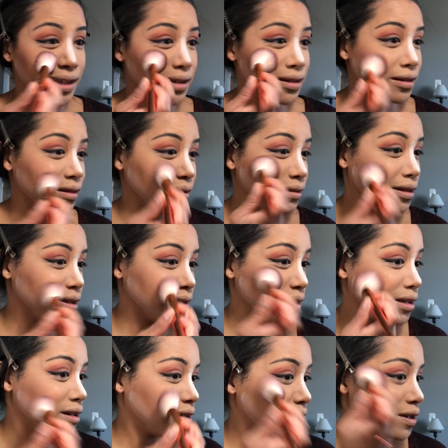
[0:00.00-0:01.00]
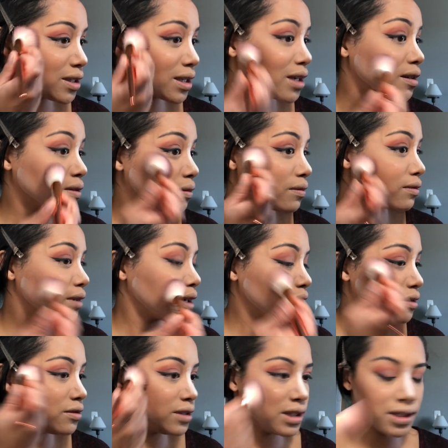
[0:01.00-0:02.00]
like, do you really see a difference? I do. I
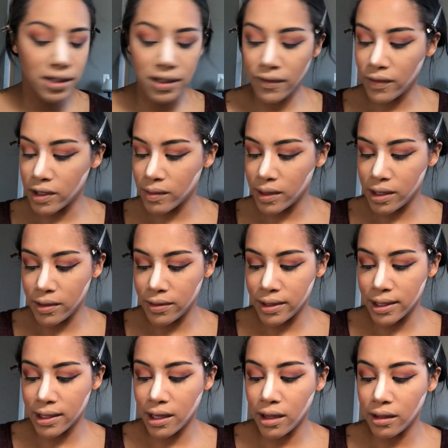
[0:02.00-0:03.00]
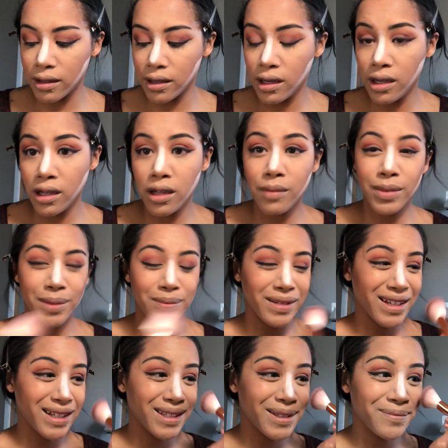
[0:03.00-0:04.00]
do see a difference when I use this color. But
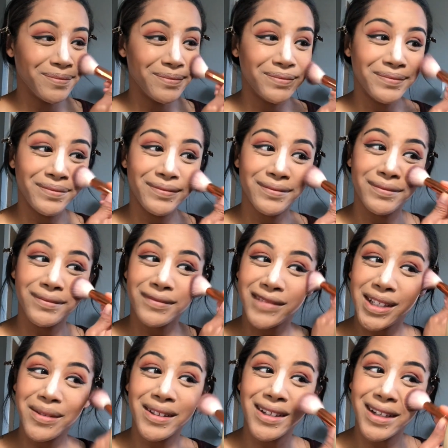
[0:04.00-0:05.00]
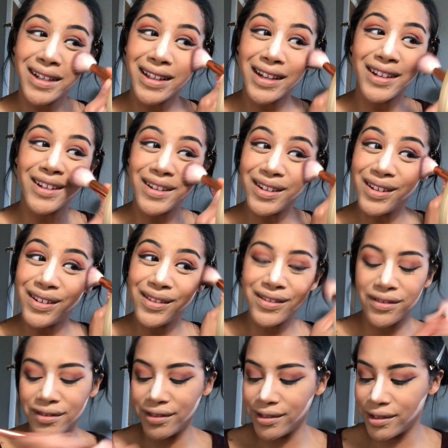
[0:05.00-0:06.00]
because I'm doing a lot of
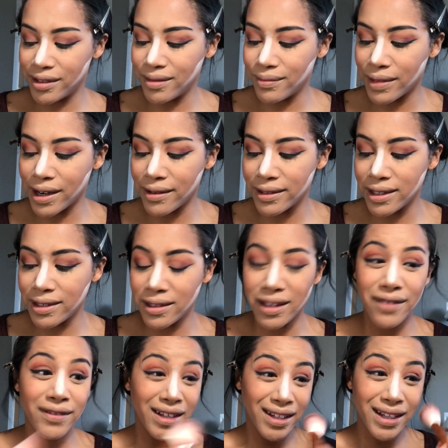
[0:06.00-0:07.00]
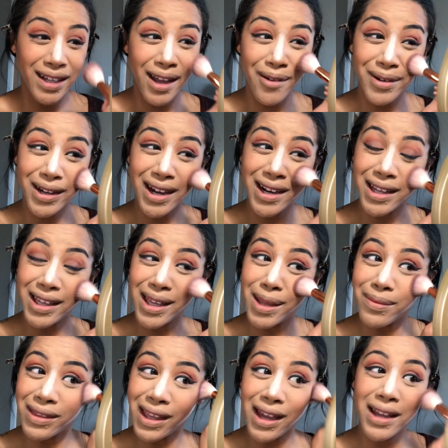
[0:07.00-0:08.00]
neutrals and browns and stuff, I want to kind of
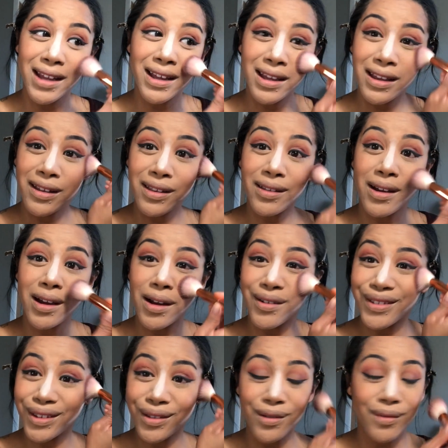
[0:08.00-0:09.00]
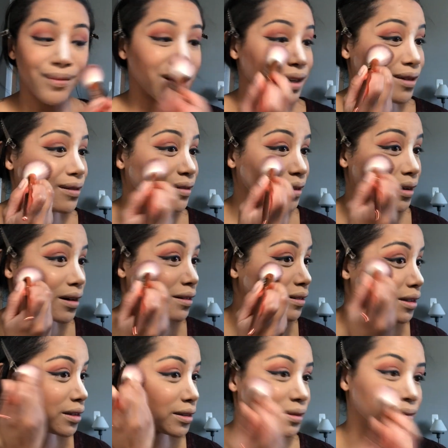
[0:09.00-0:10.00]
keep that out through my whole entire
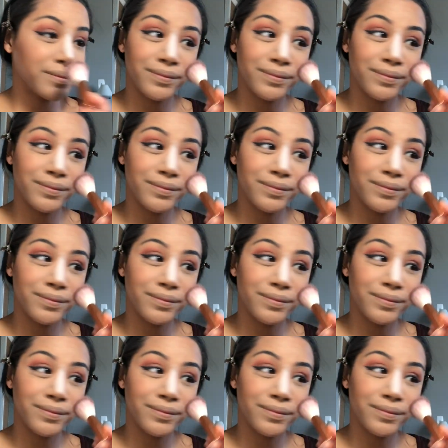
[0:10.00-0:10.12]
look.